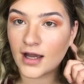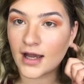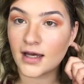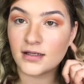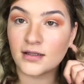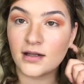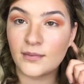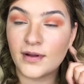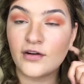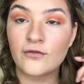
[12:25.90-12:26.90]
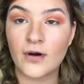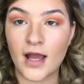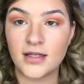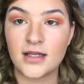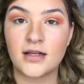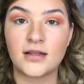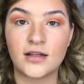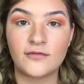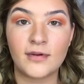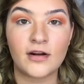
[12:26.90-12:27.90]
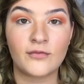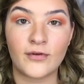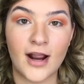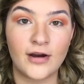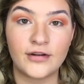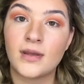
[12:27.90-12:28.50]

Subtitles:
add a little bit of red and a little bit of brown,